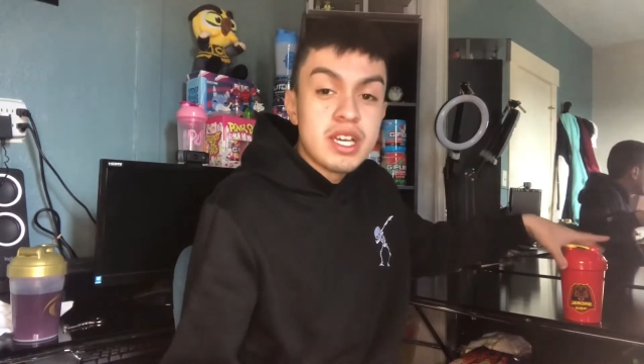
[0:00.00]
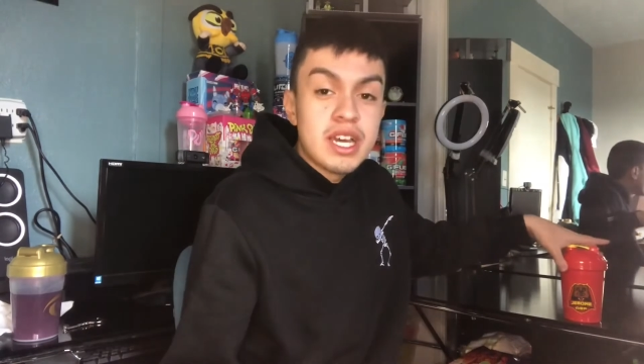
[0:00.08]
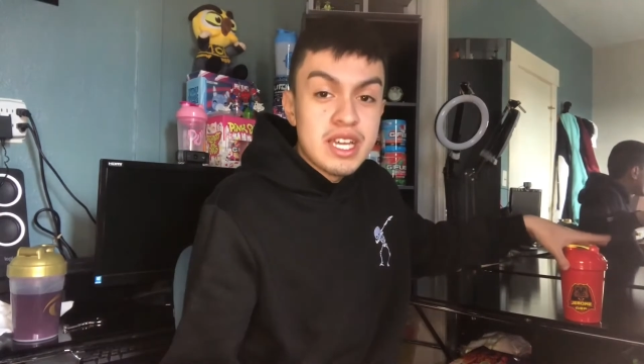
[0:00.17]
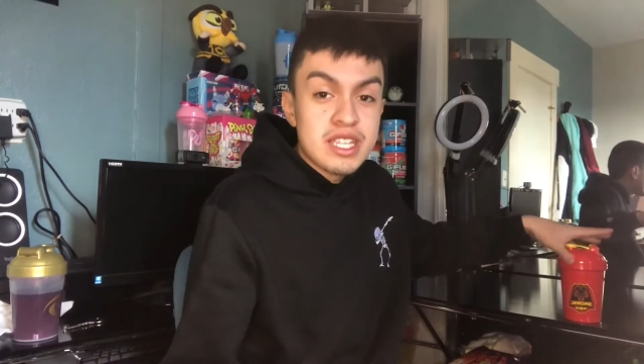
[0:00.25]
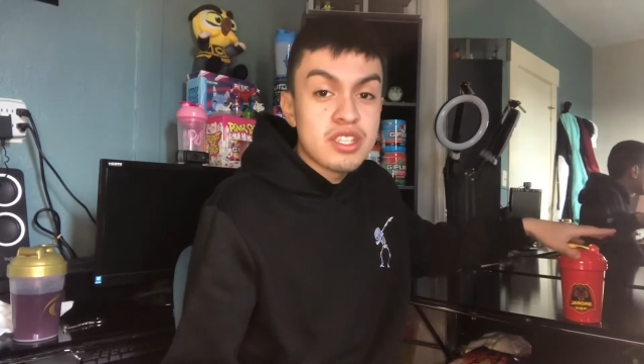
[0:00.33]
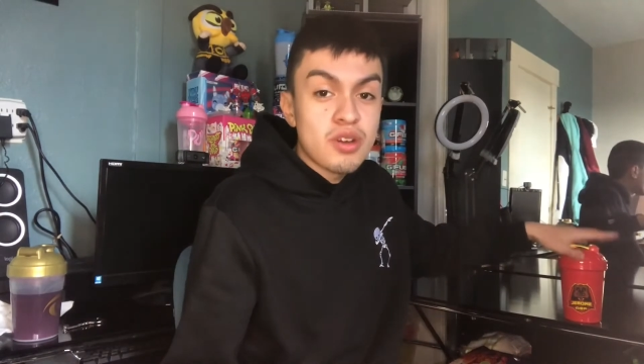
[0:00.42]

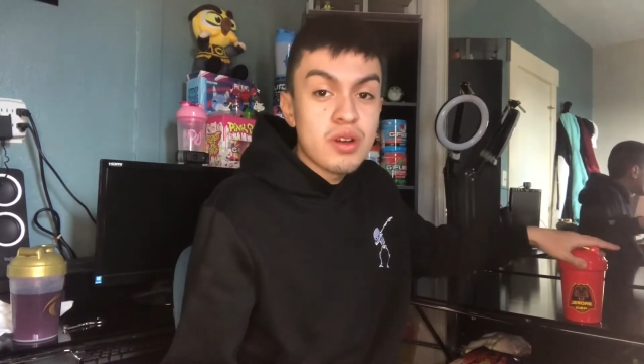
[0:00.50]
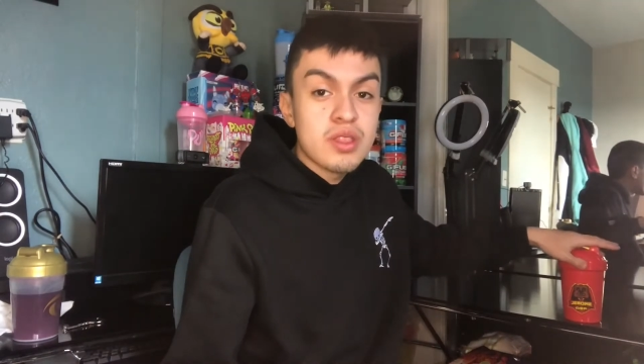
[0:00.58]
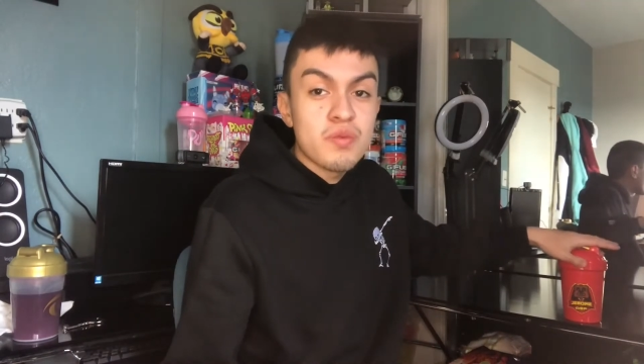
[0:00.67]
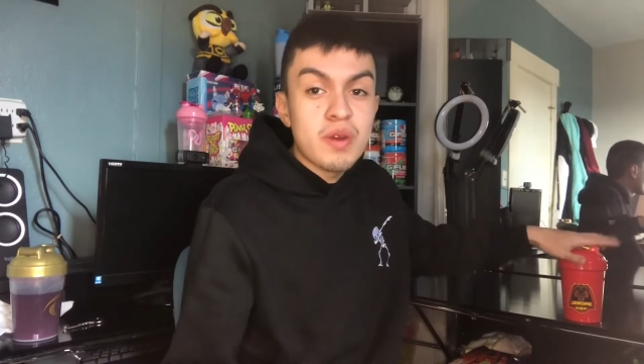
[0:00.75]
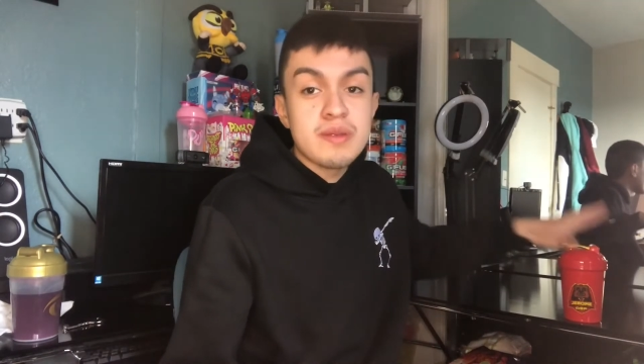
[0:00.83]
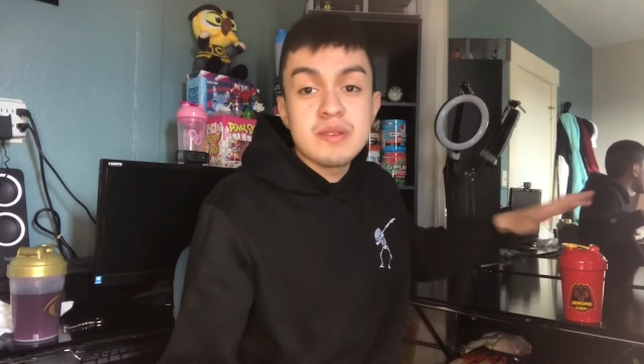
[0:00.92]
It's still on the
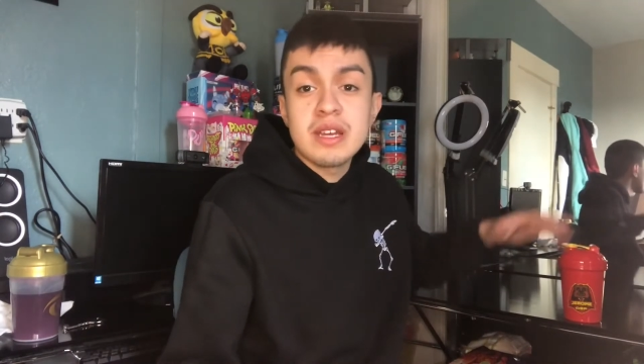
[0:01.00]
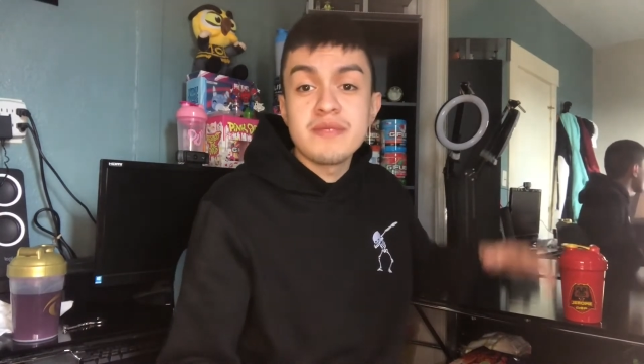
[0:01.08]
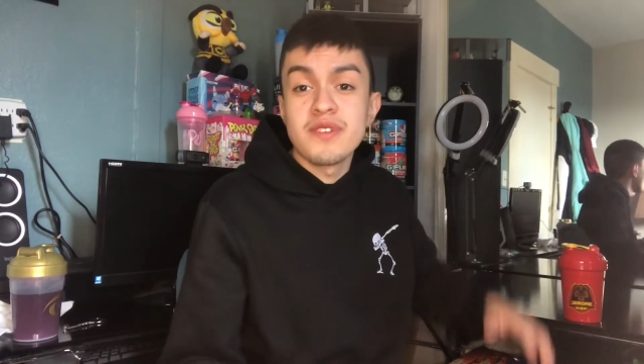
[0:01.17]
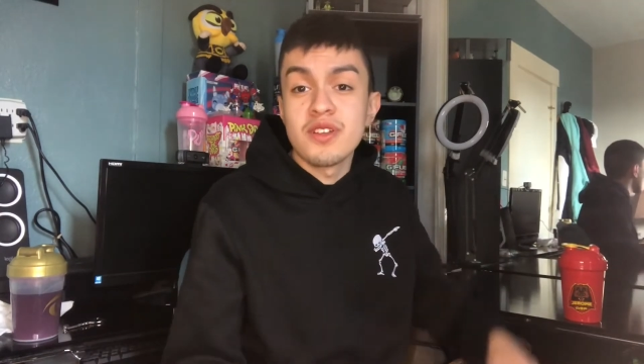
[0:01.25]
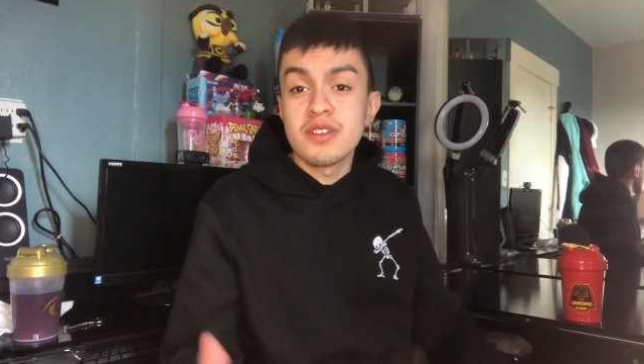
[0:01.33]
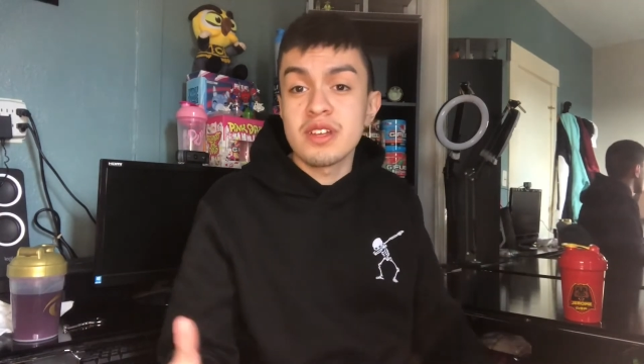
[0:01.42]
website if
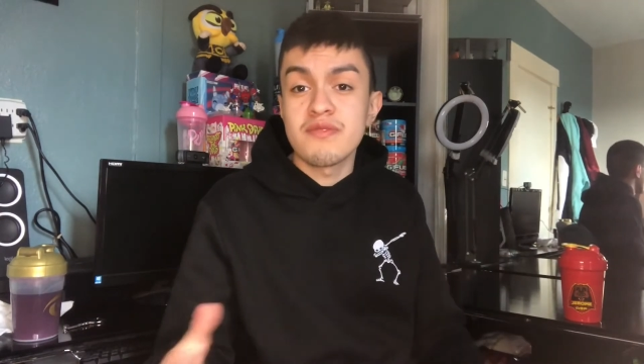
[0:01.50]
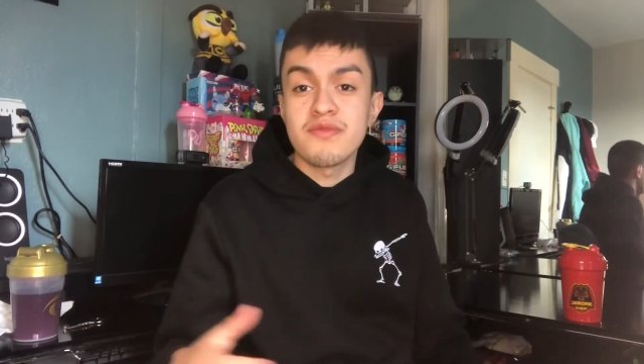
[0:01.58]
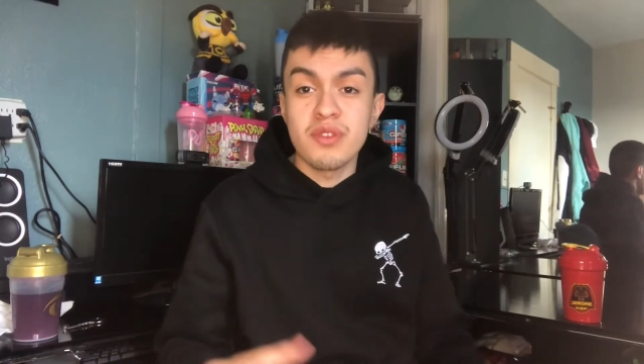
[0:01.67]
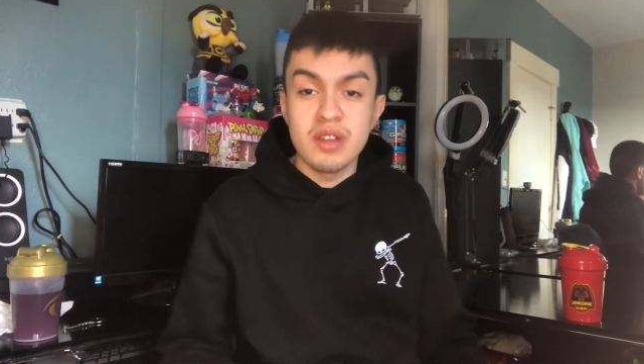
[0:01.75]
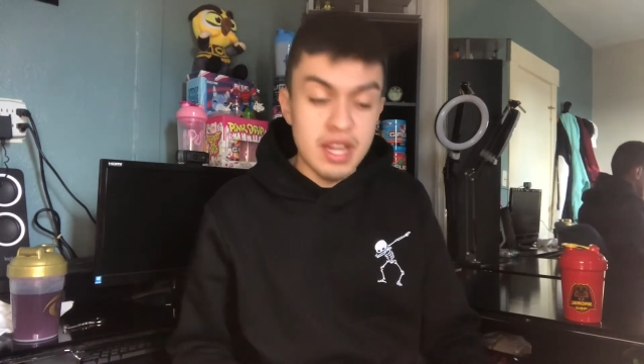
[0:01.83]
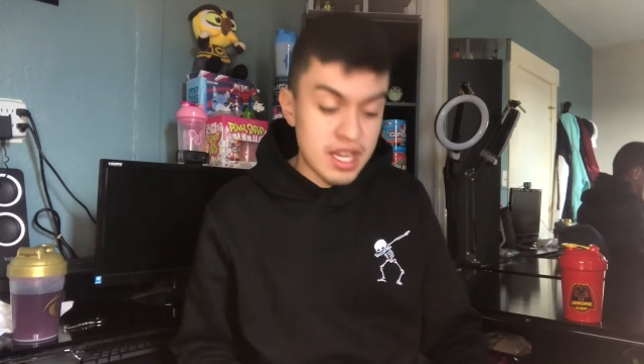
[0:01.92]
you're looking
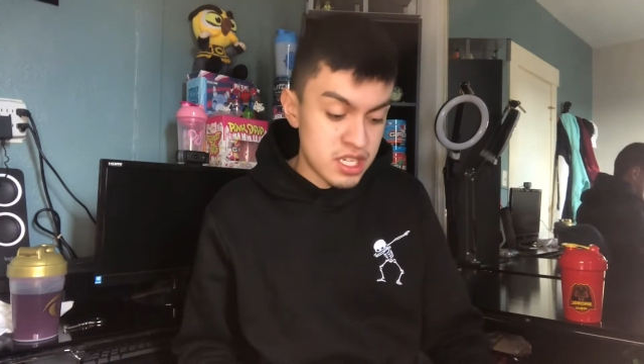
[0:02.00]
for a nice